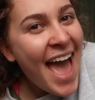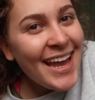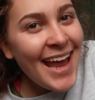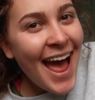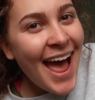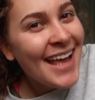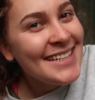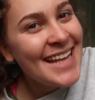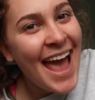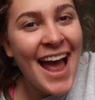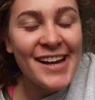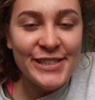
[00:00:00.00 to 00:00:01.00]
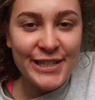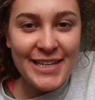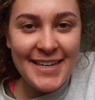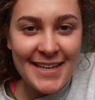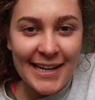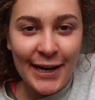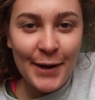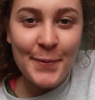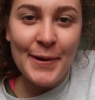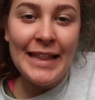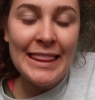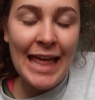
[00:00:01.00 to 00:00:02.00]
Hey guys, Ashley here
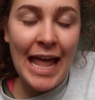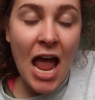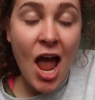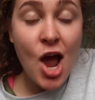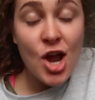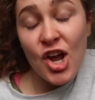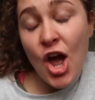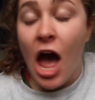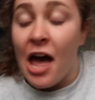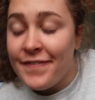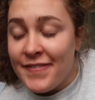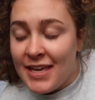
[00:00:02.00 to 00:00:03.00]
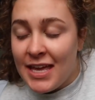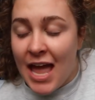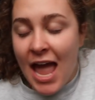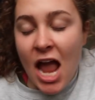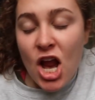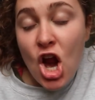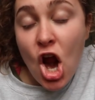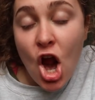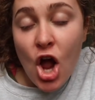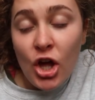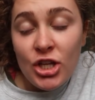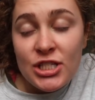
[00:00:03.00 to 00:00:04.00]
with Coffee
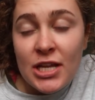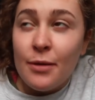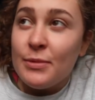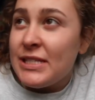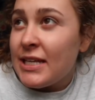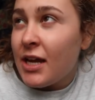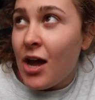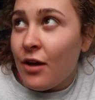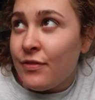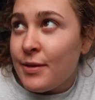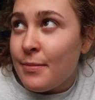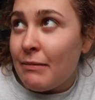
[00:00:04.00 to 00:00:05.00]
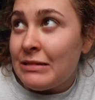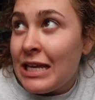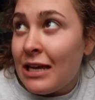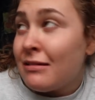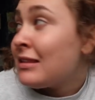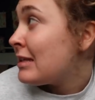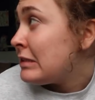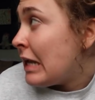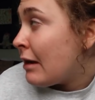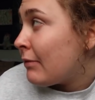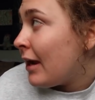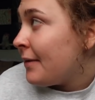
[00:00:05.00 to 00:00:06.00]
Girls. Almost said Coffee and Bible Time, that's
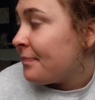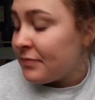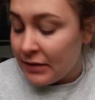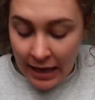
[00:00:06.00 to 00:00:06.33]
not right.